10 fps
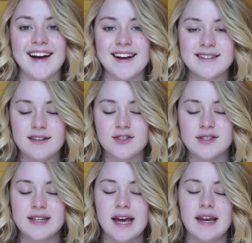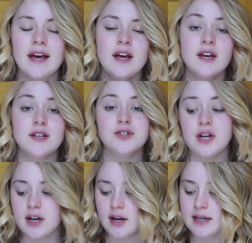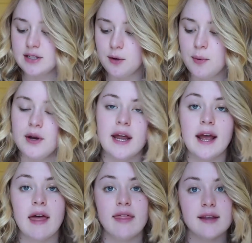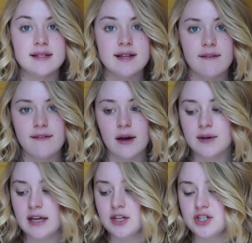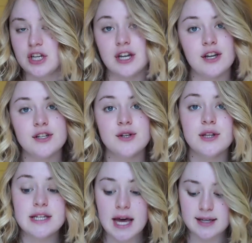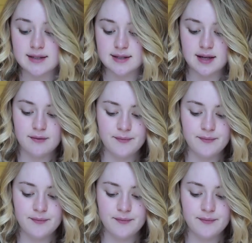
guys, let's just get straight on into putting this foundation to the test.